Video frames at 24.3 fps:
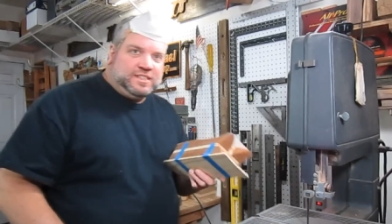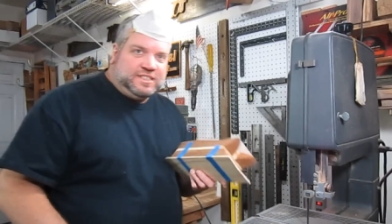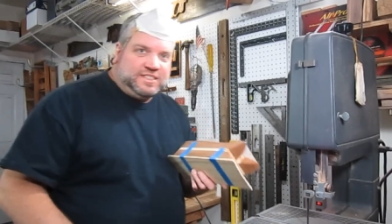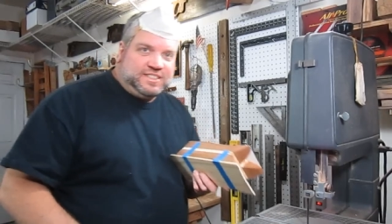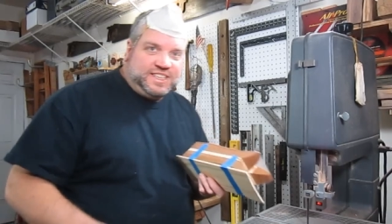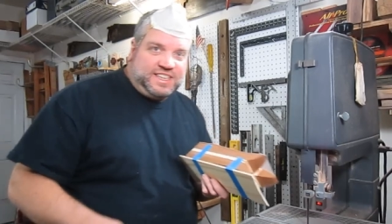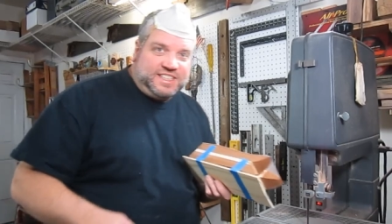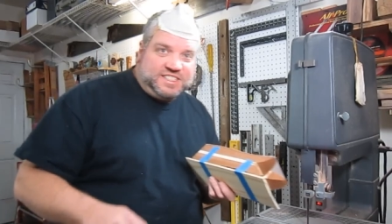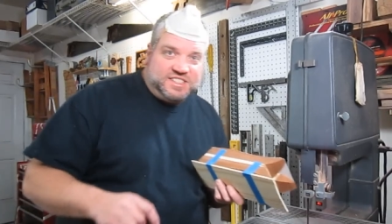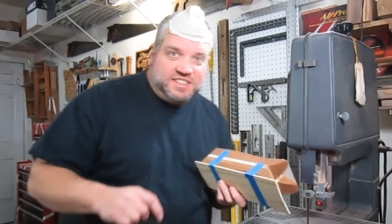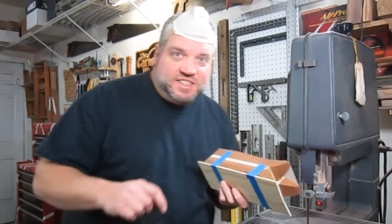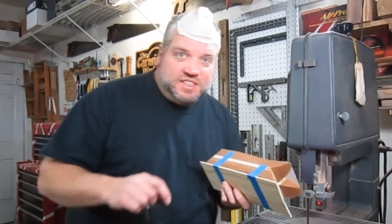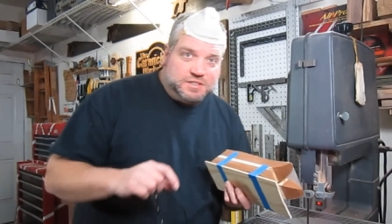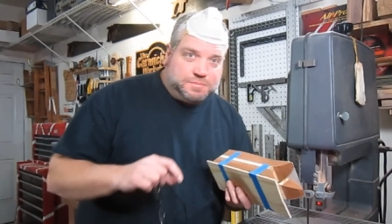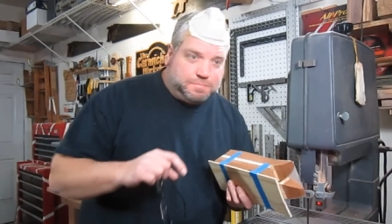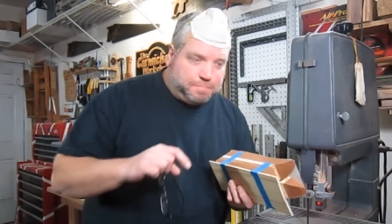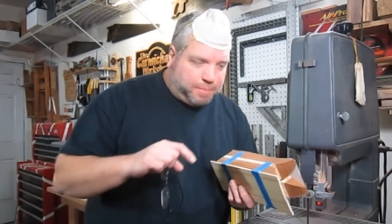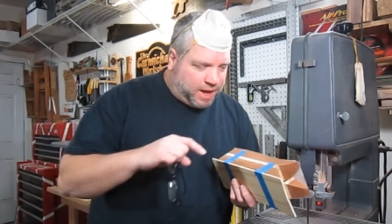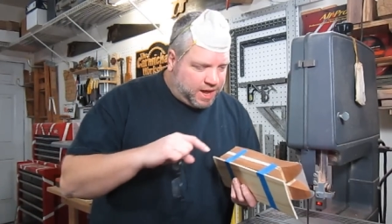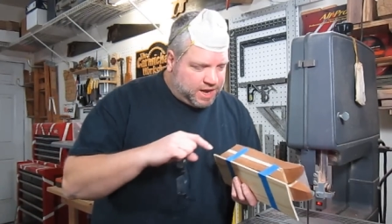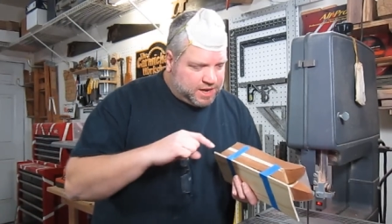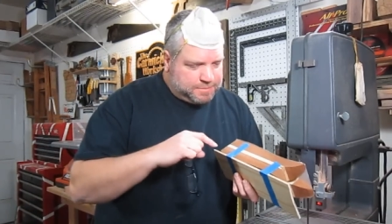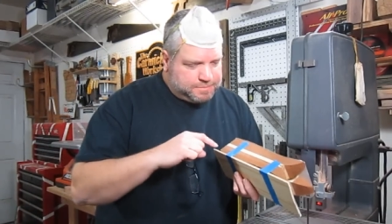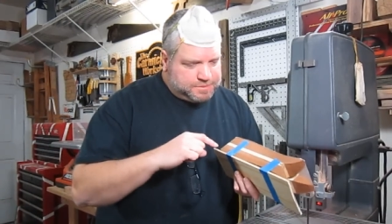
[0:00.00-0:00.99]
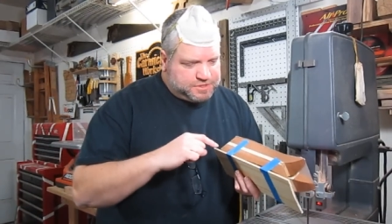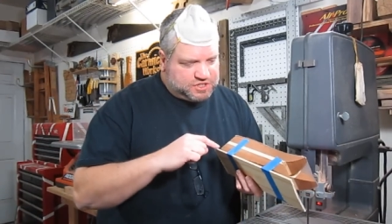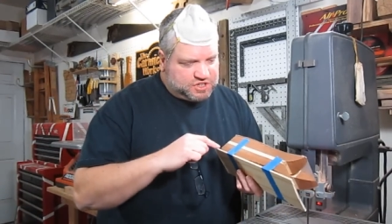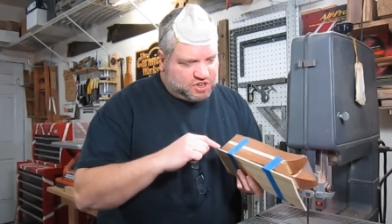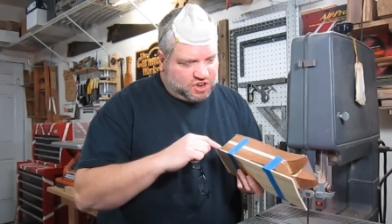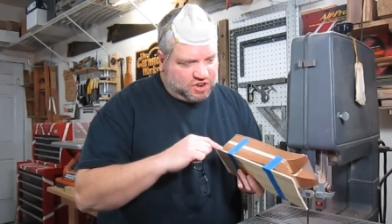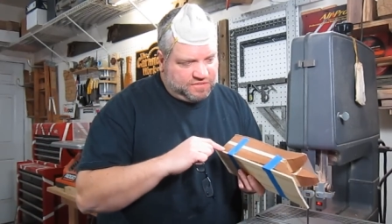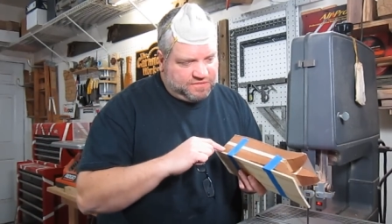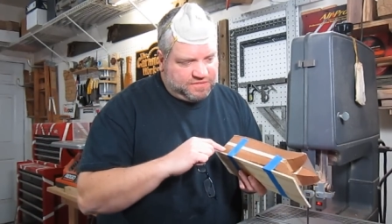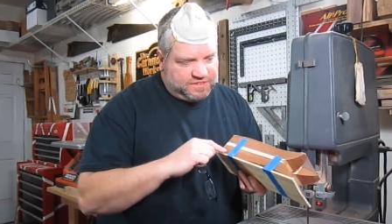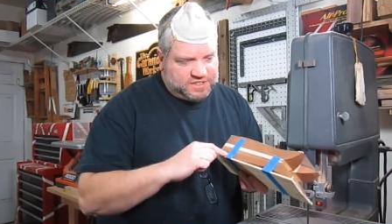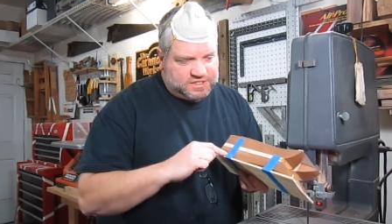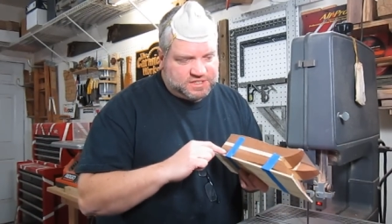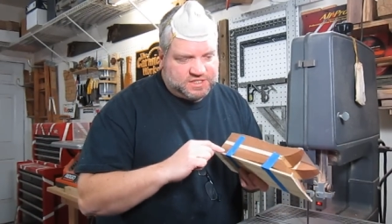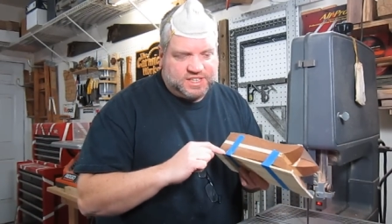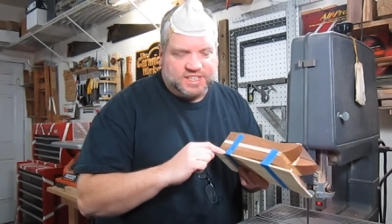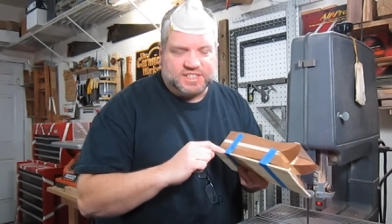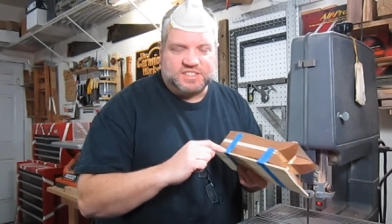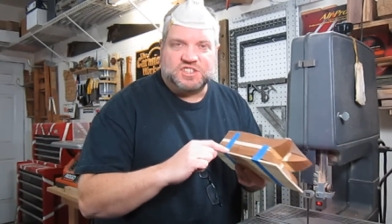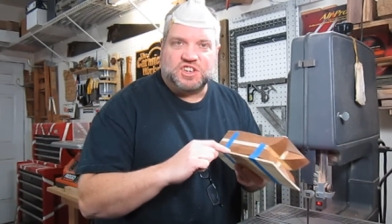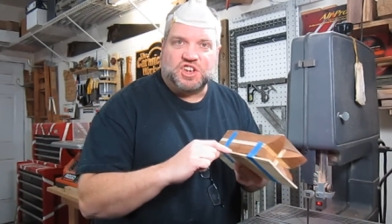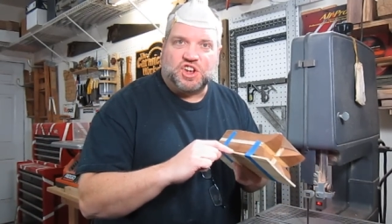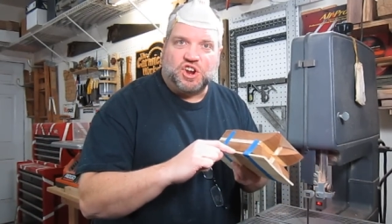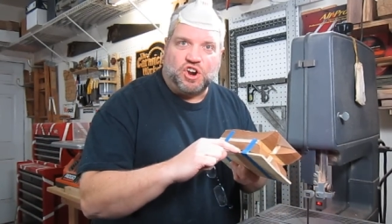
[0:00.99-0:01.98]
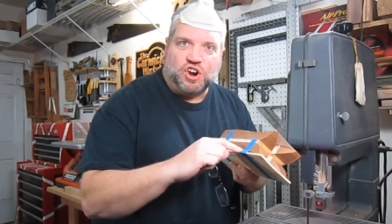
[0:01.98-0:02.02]
Since this bottom surface
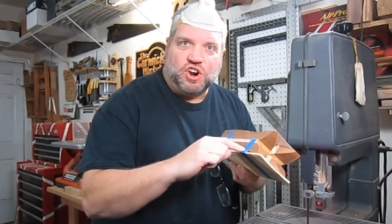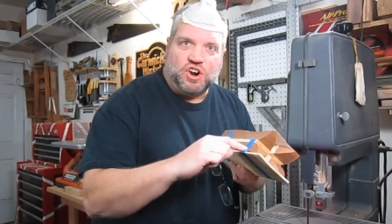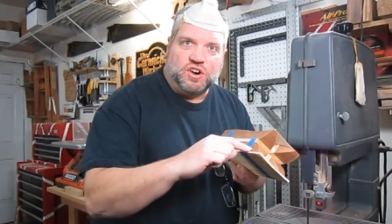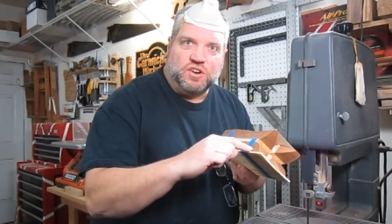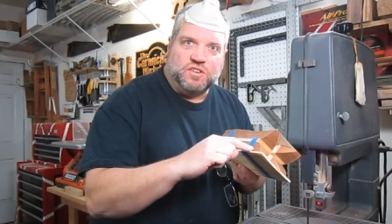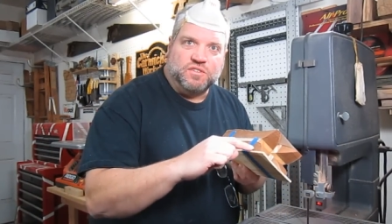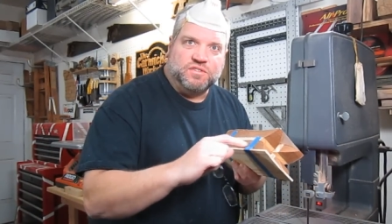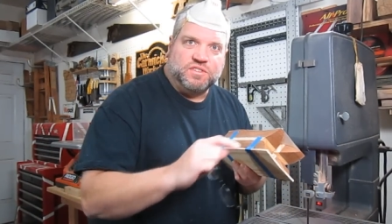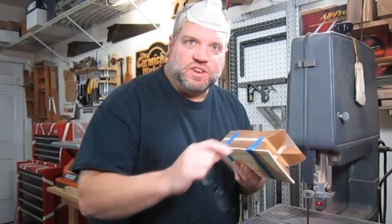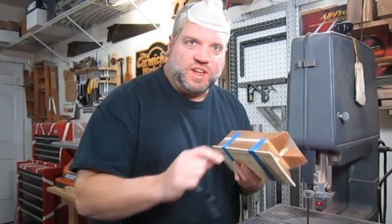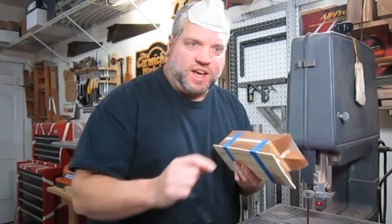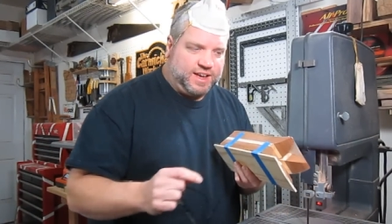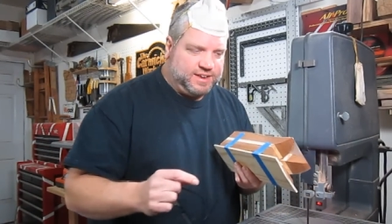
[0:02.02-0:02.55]
is curved,